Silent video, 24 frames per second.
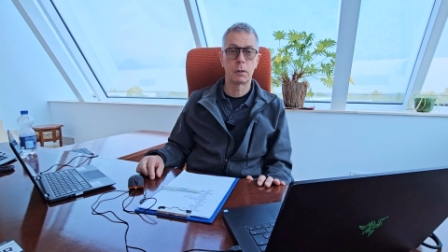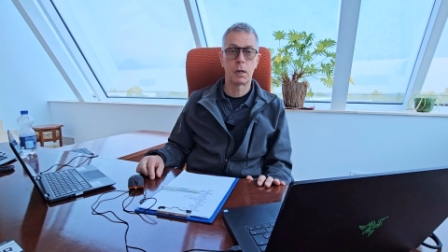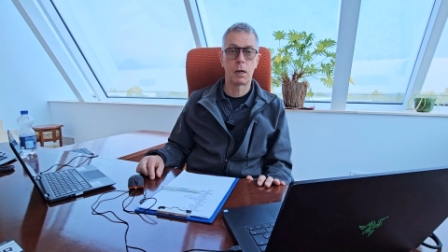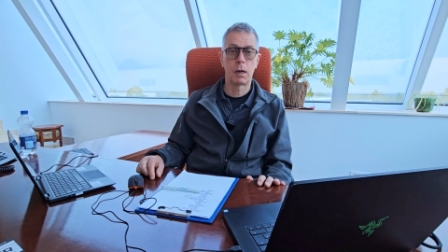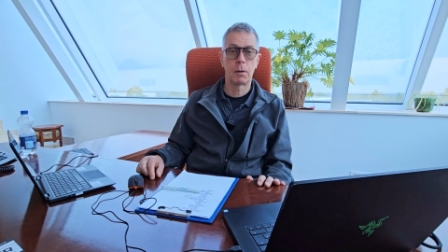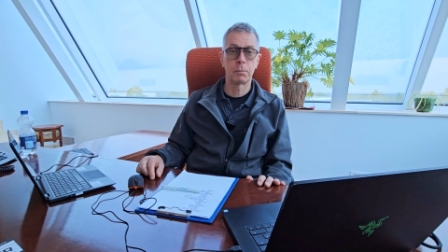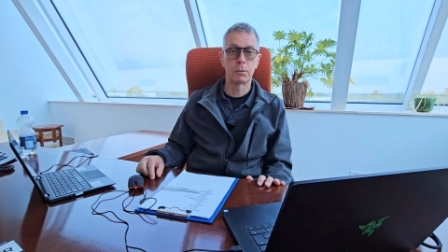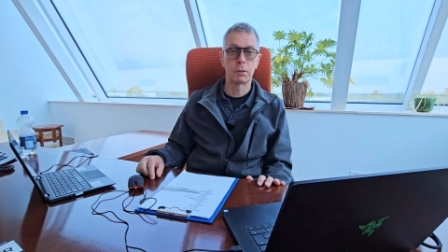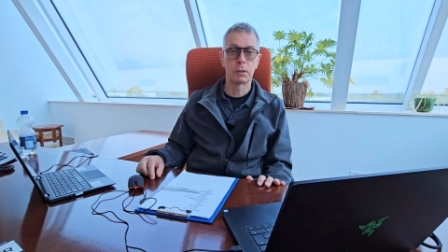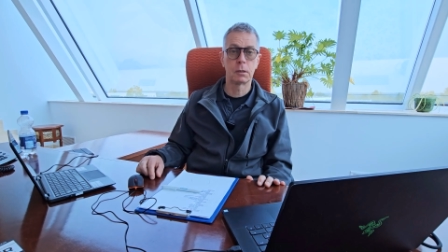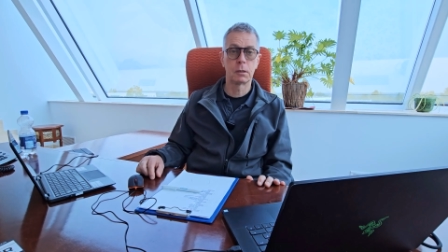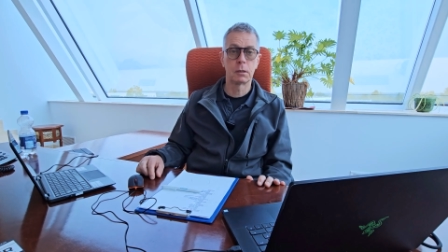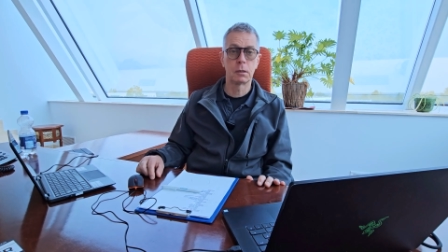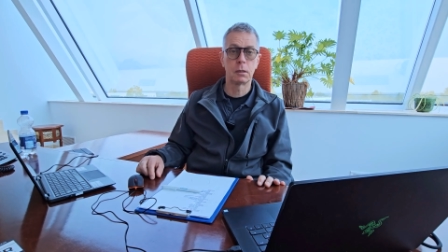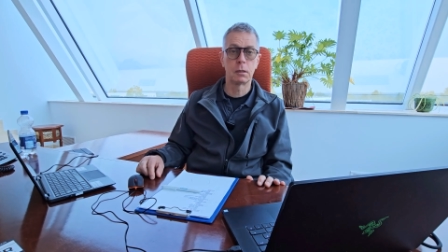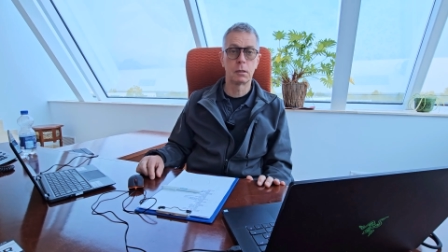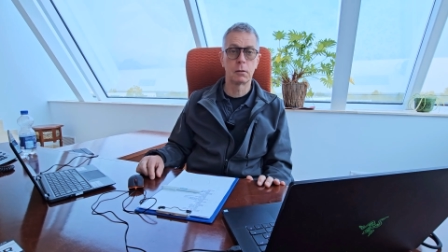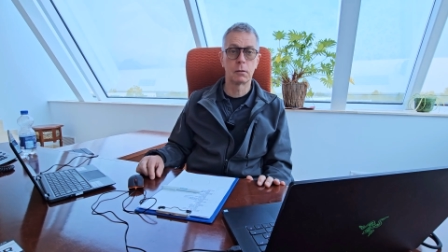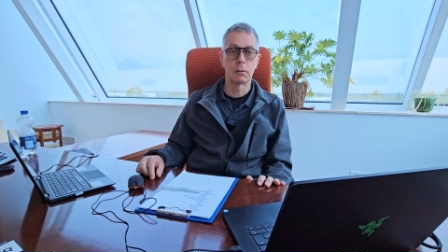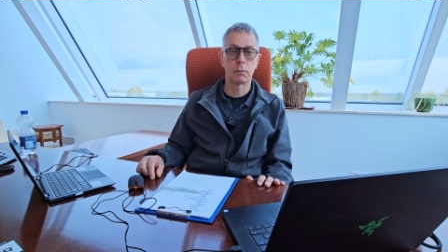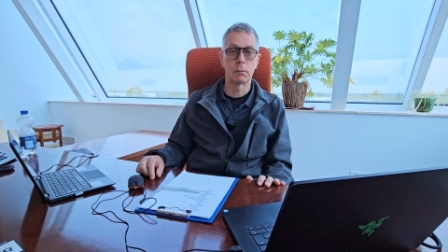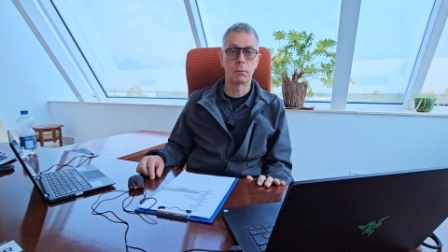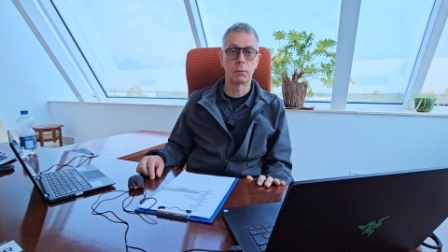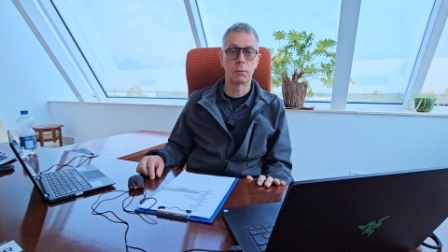options in
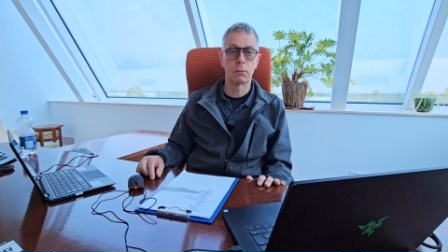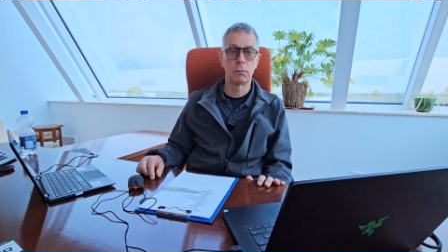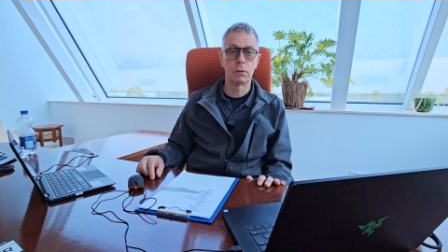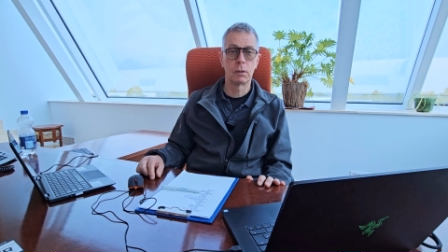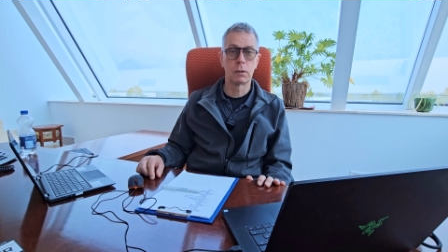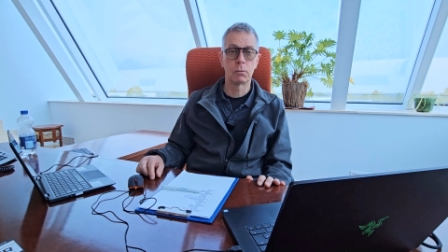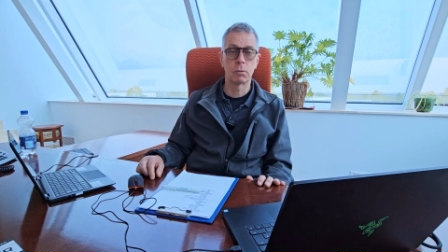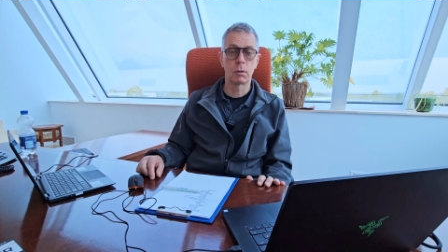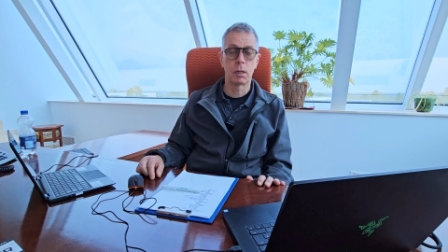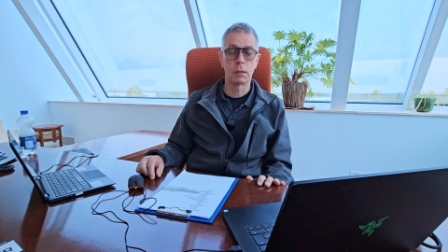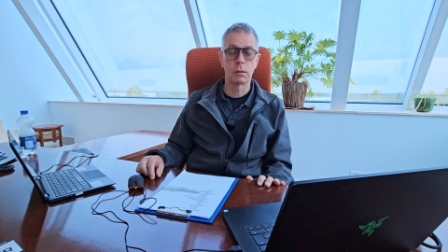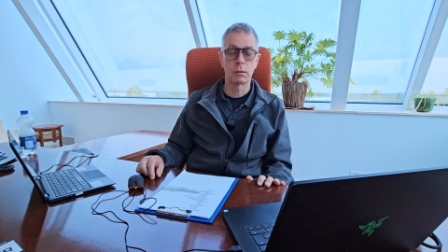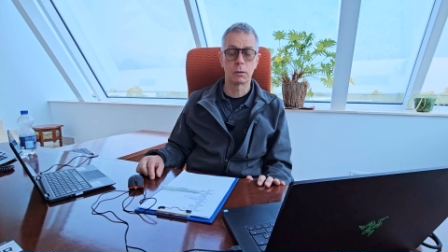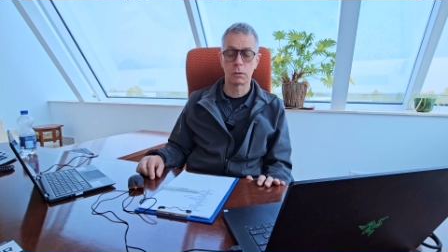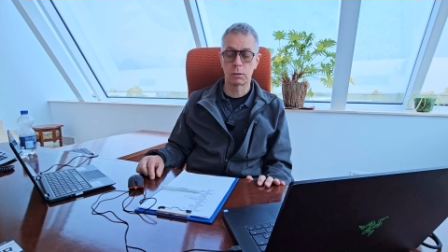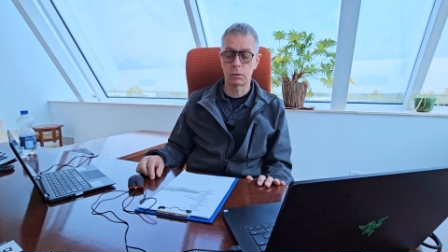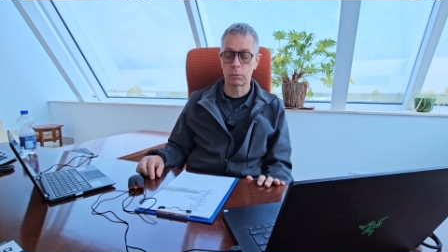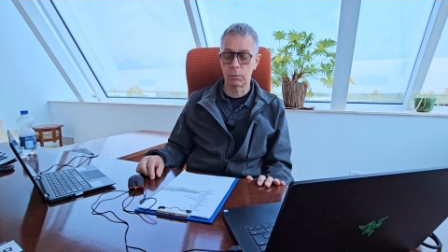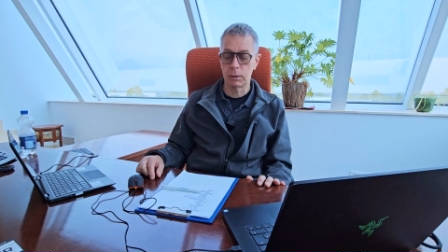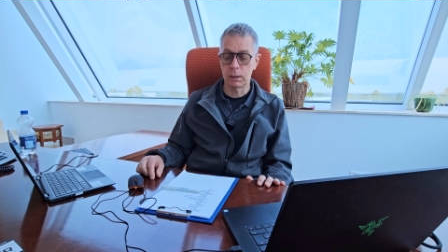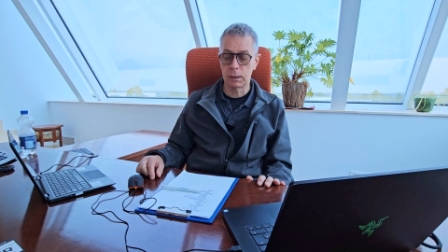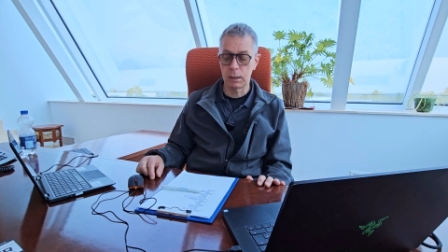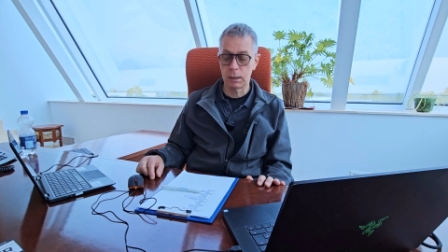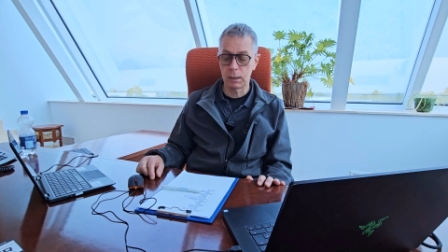the Visualizer
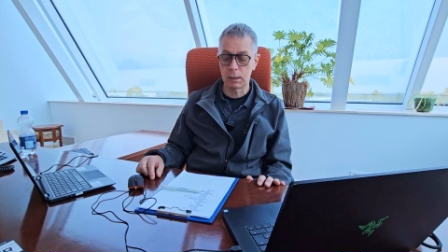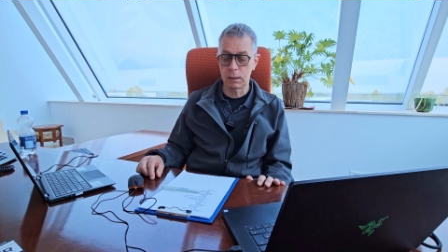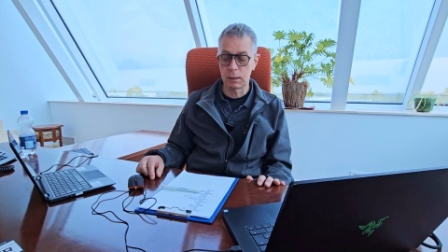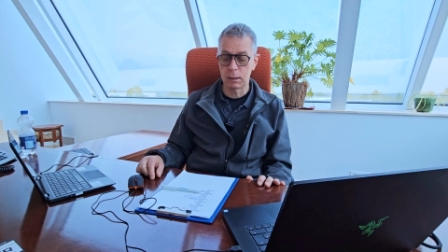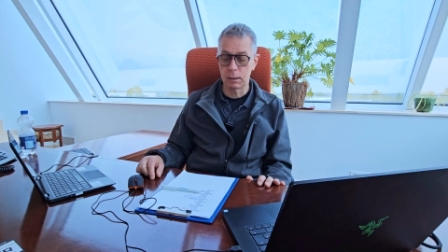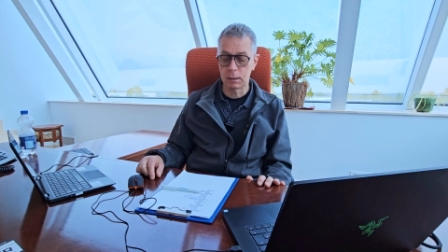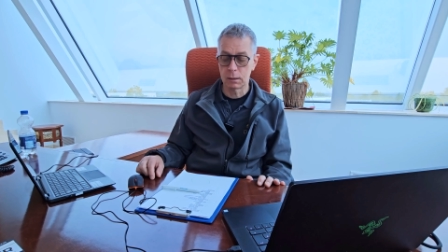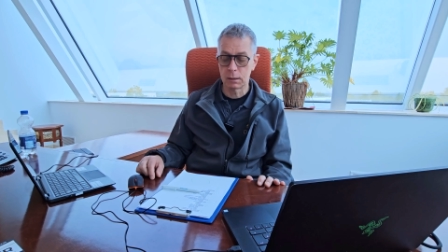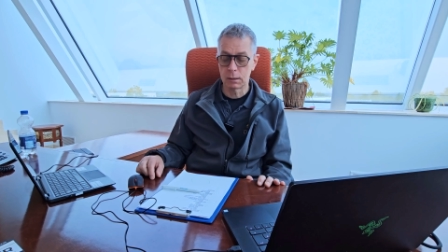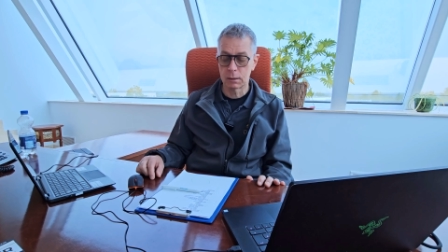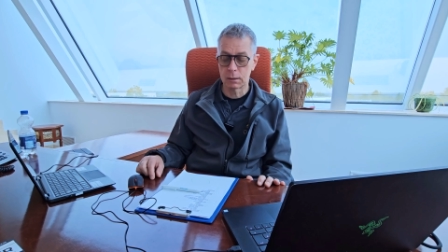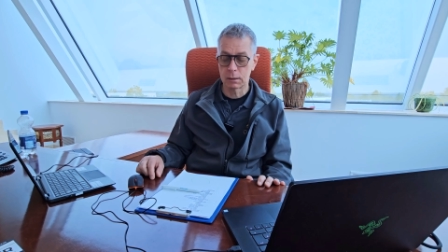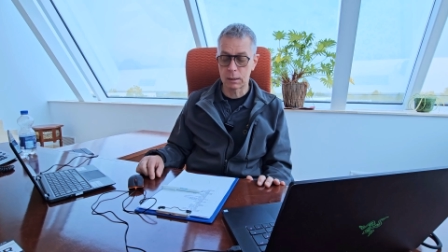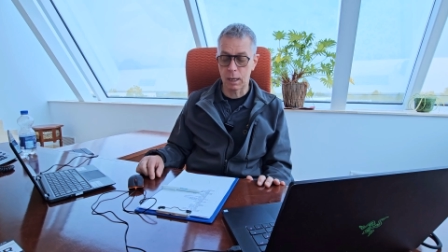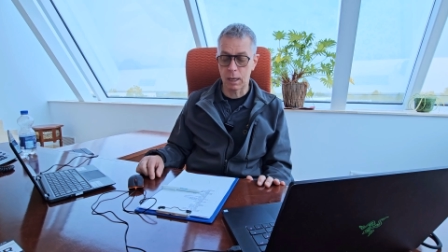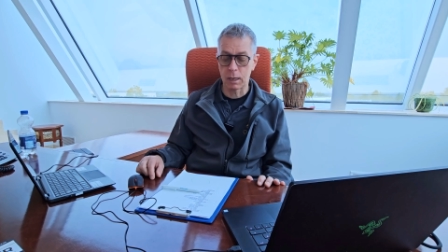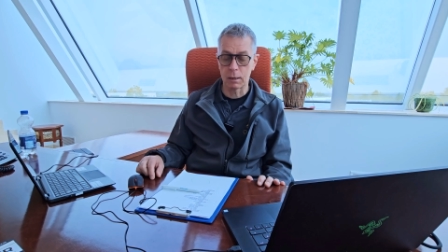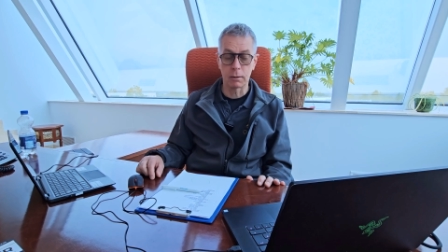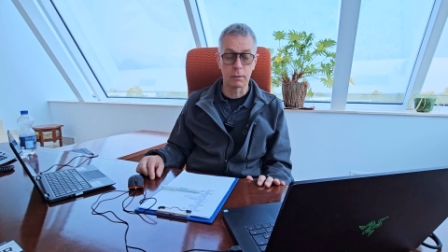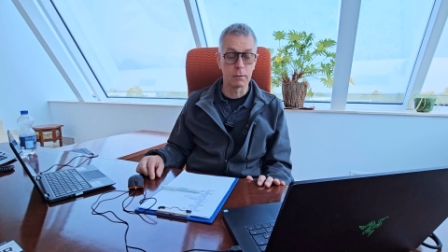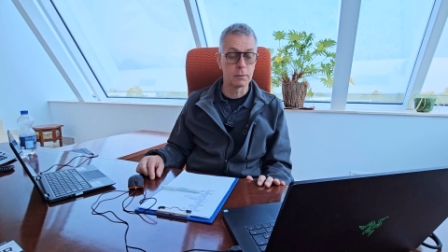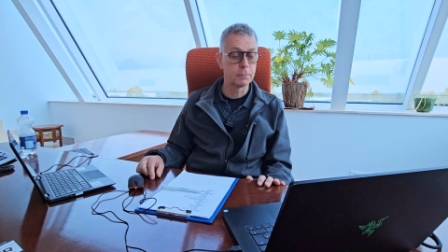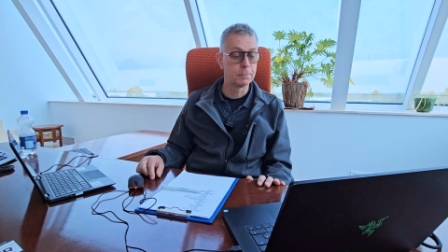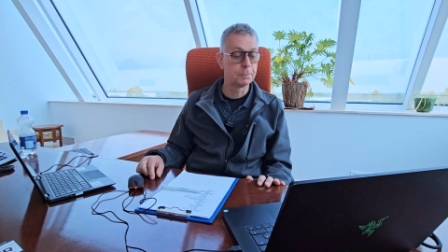3D
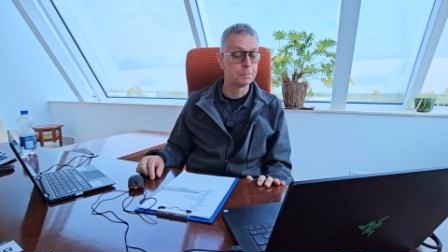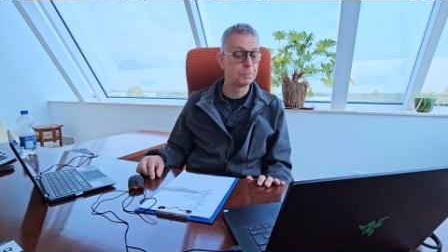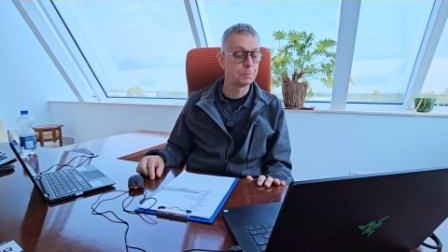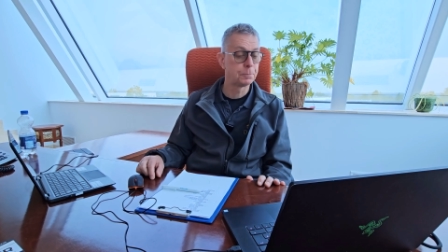scanner.